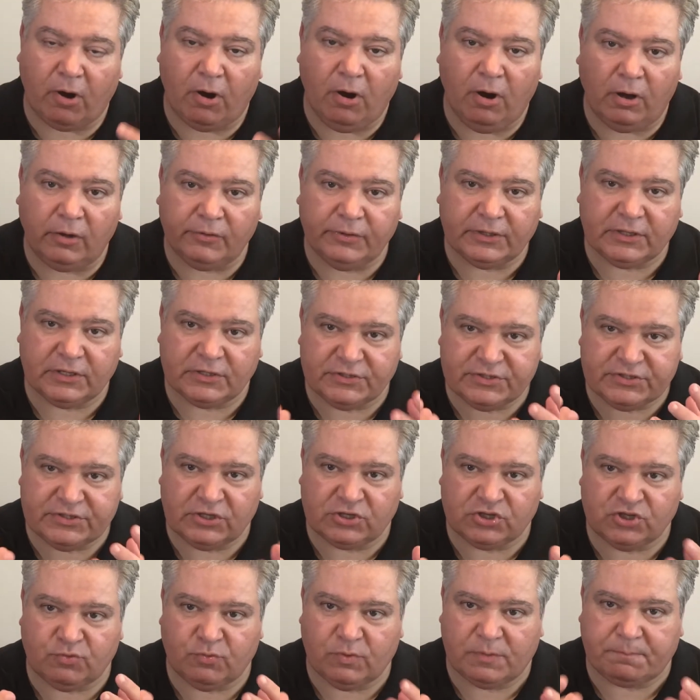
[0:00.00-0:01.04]
all the
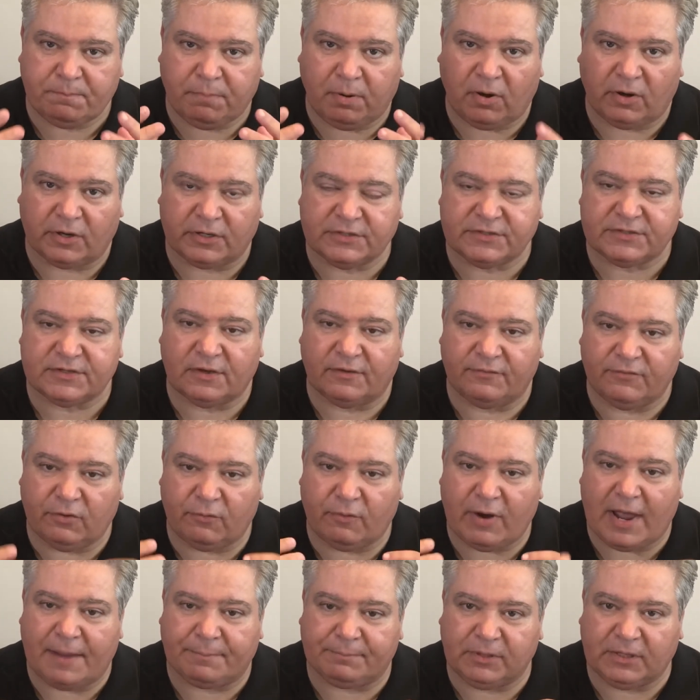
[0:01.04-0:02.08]
constituent parts of your
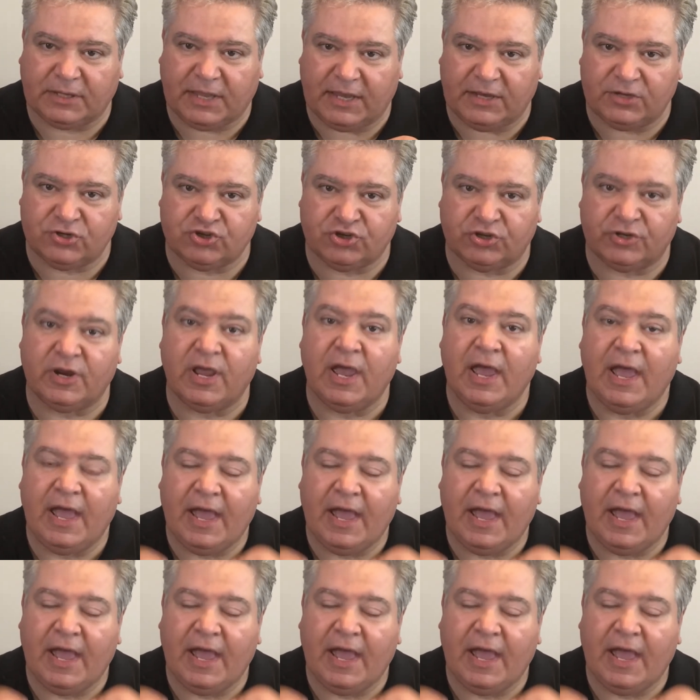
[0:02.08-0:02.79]
application